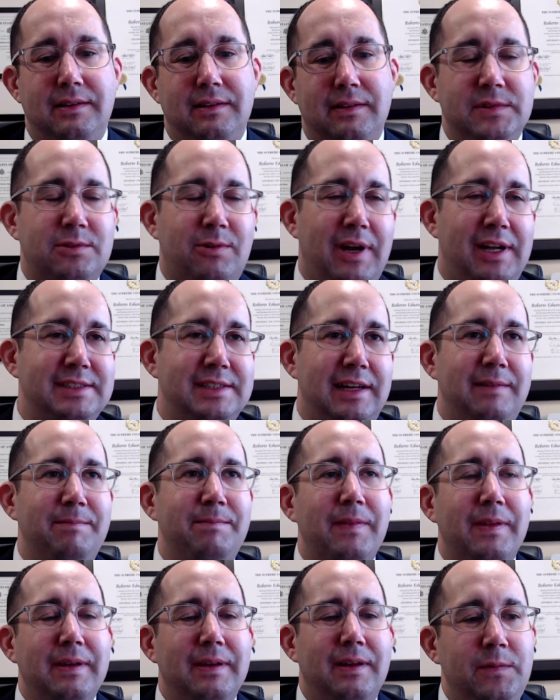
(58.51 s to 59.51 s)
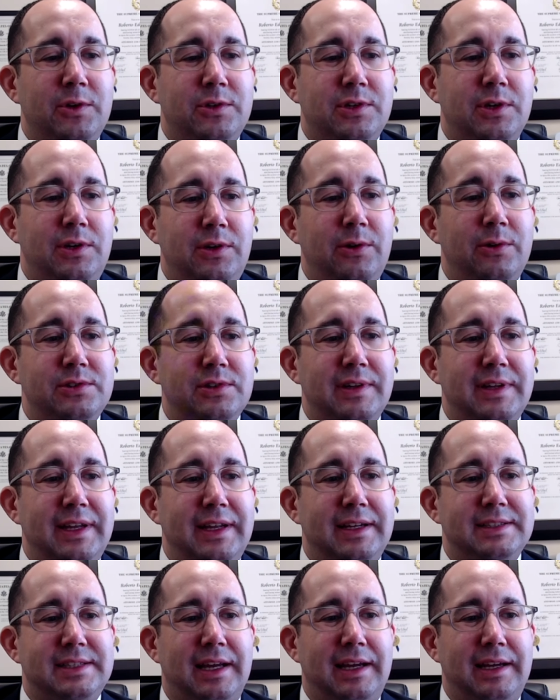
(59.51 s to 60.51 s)
Scratch that. You should usually
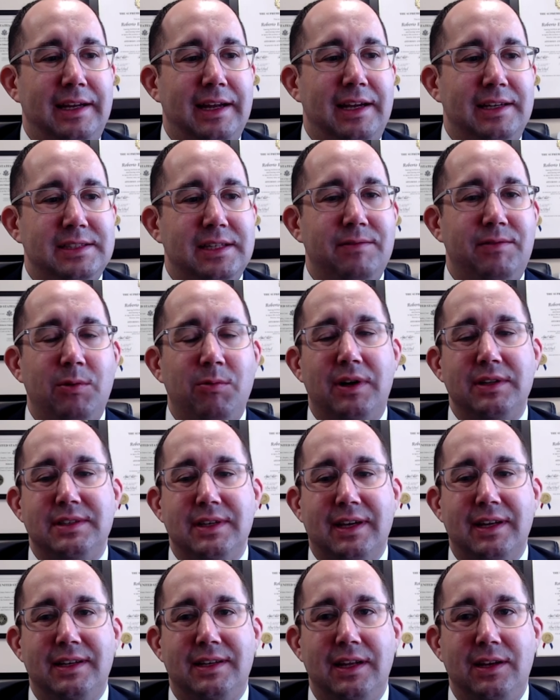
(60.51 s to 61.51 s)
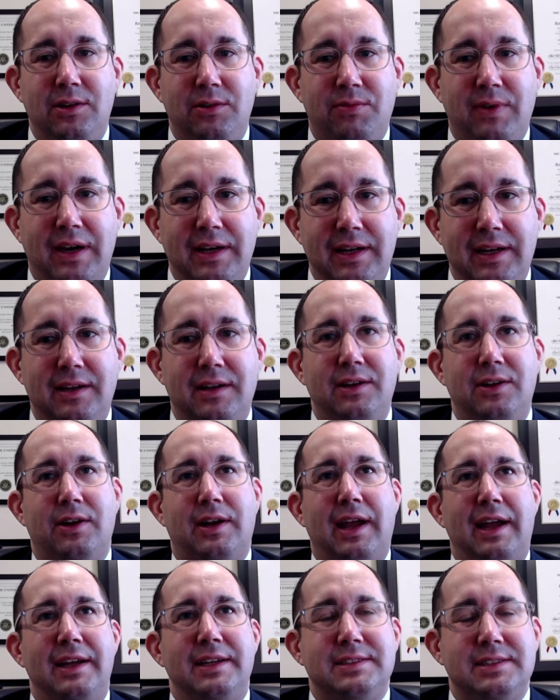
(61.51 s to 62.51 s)
say yes if you want to continue fighting your
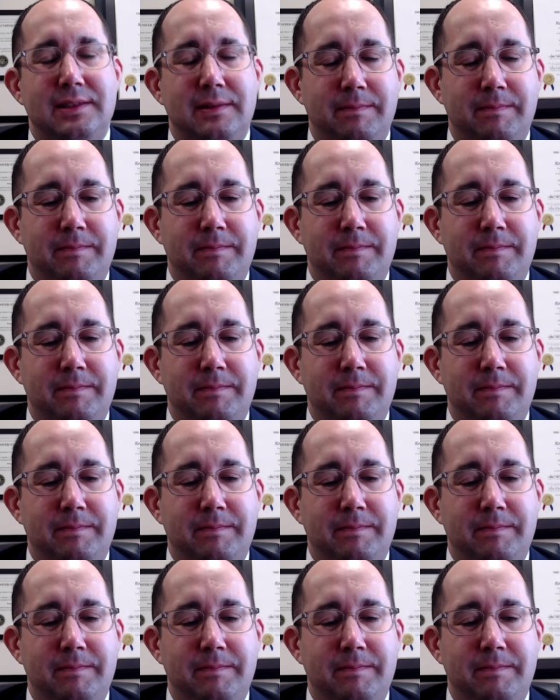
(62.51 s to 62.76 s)
case.